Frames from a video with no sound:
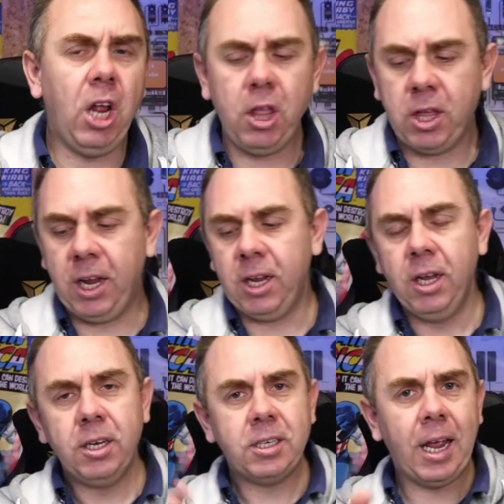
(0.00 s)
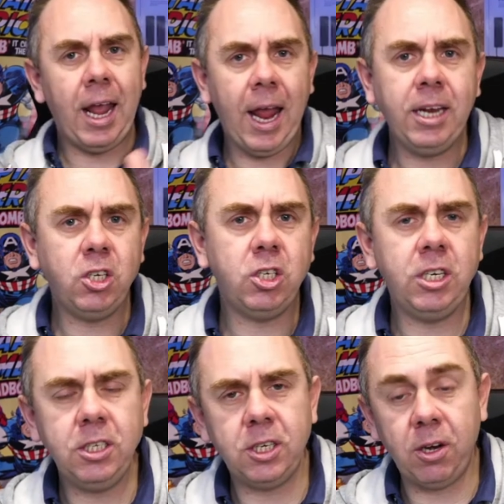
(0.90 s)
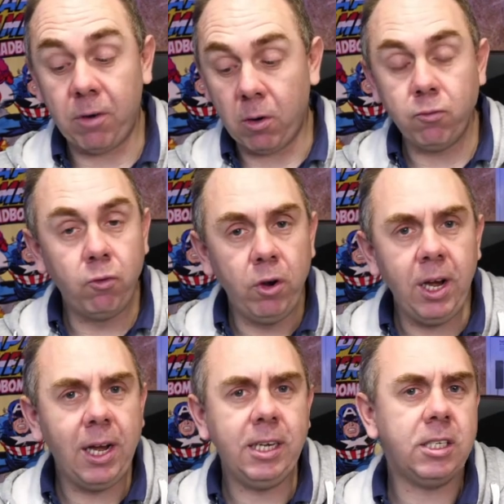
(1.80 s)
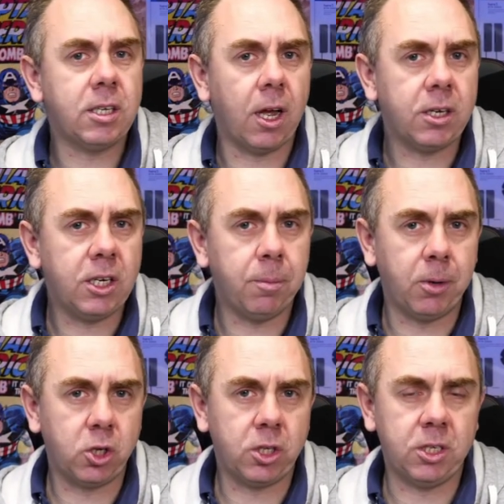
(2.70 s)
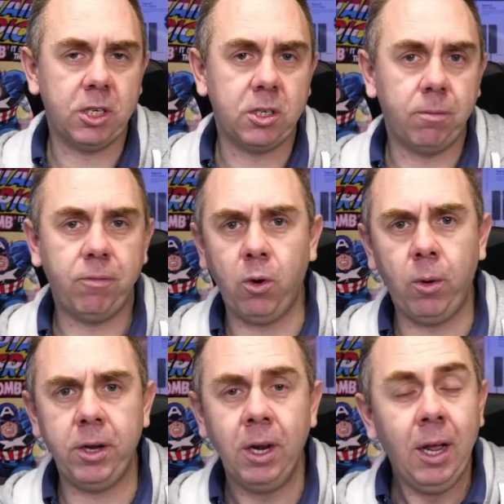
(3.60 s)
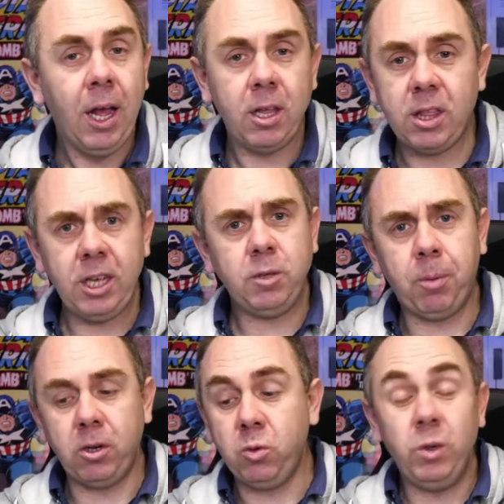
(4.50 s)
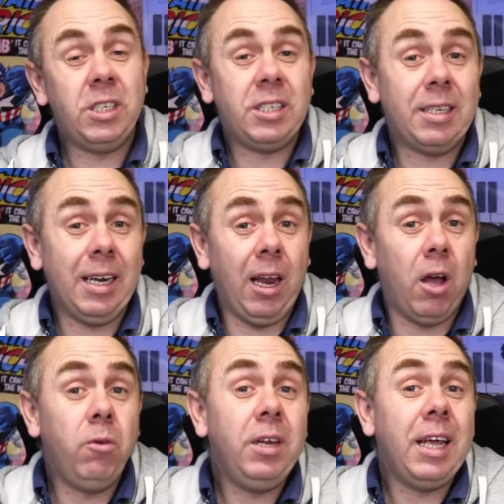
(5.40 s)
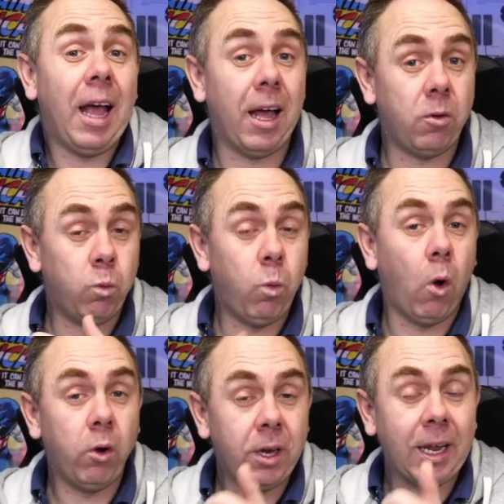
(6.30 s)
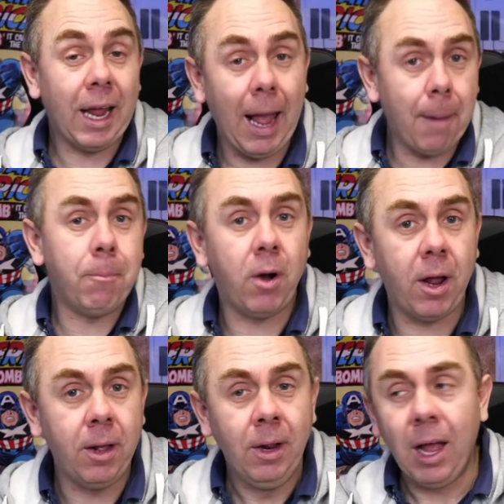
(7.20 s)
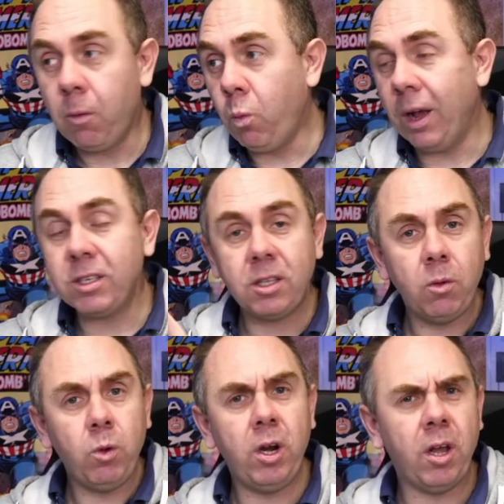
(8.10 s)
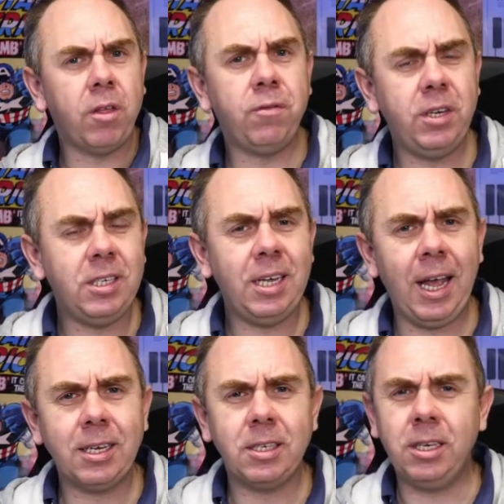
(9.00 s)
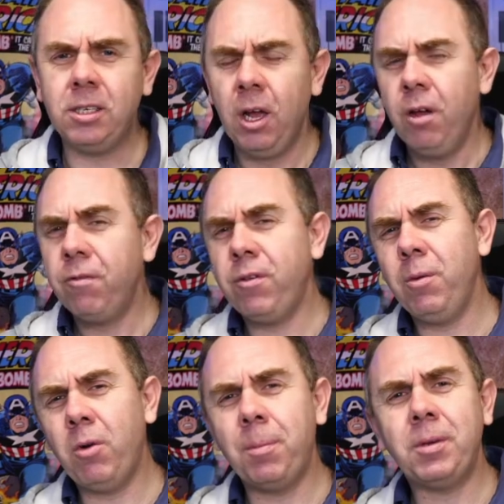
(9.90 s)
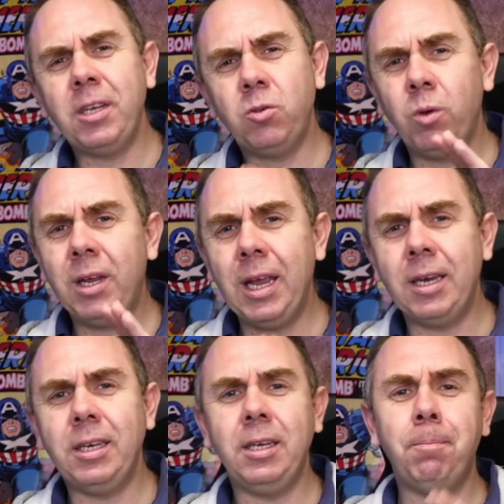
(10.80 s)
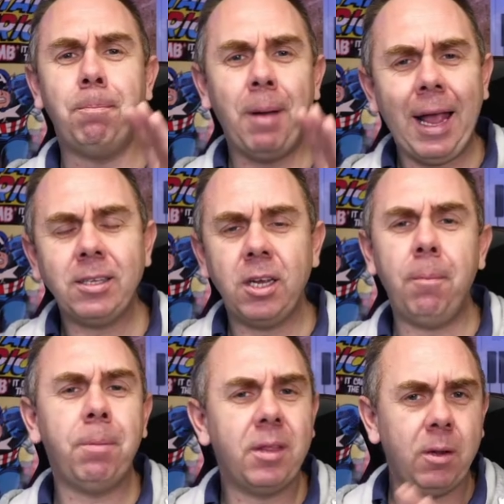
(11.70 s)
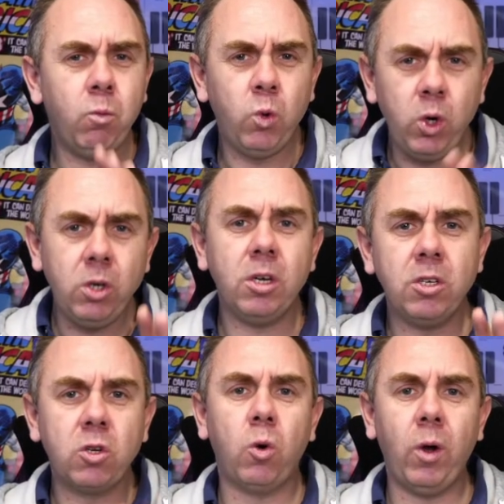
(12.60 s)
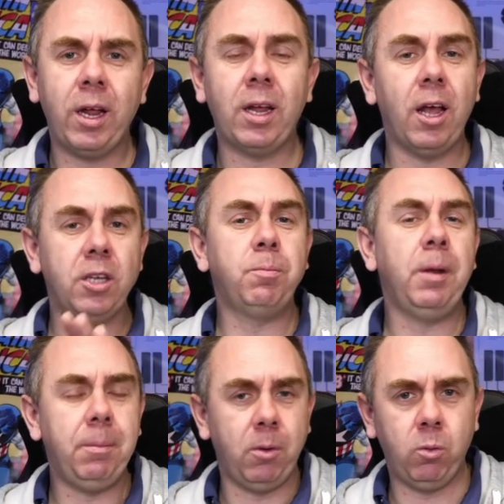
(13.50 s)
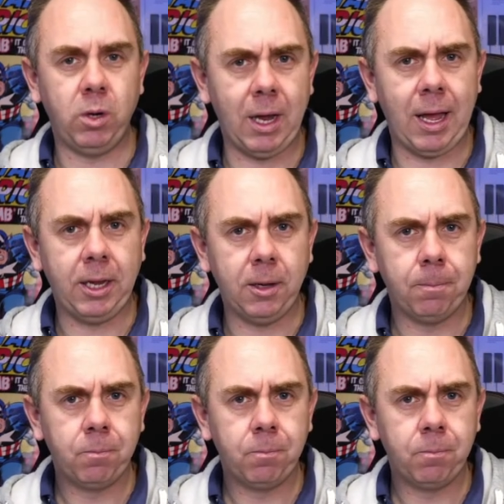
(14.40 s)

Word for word: nothing to HDZero really starting to push the system forward. At this point, we still only had one camera, and whilst there were other VTXs, firmware updates were getting better, but they weren't as quick as people would like.